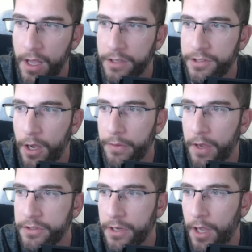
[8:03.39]
So
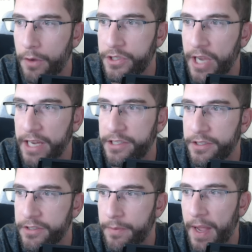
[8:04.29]
those
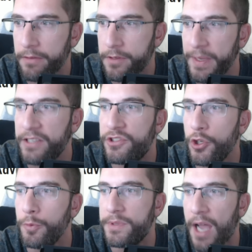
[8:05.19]
negotiations are about to be
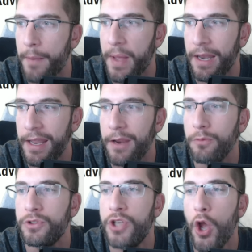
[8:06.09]
souped up a
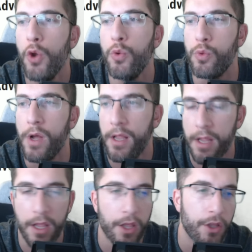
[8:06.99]
little too.
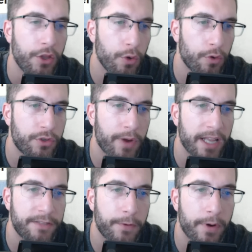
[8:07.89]
Your
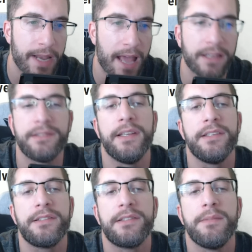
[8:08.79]
transfer
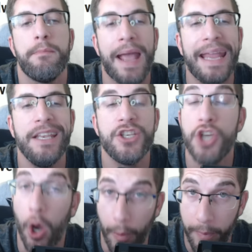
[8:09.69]
analyst's main
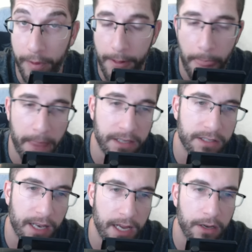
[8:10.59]
job is
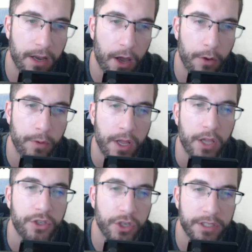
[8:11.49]
to let you know
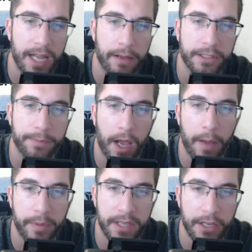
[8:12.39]
just how
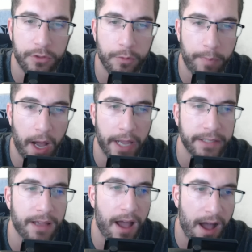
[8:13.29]
smart potential
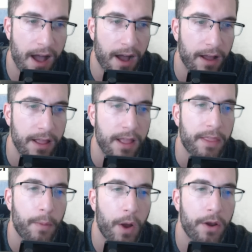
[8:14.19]
buys are.
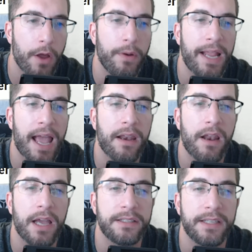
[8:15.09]
They won't only
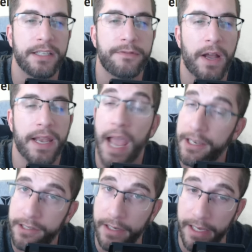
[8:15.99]
analyze things
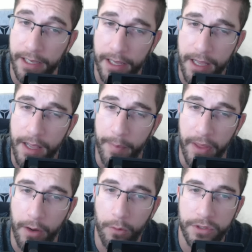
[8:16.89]
financially, but
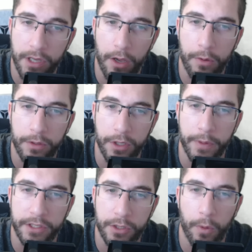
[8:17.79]
they'll also do
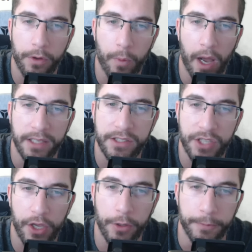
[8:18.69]
it squad-wise
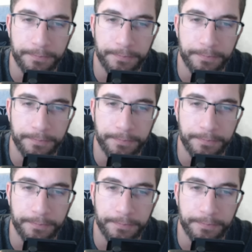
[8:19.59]
too.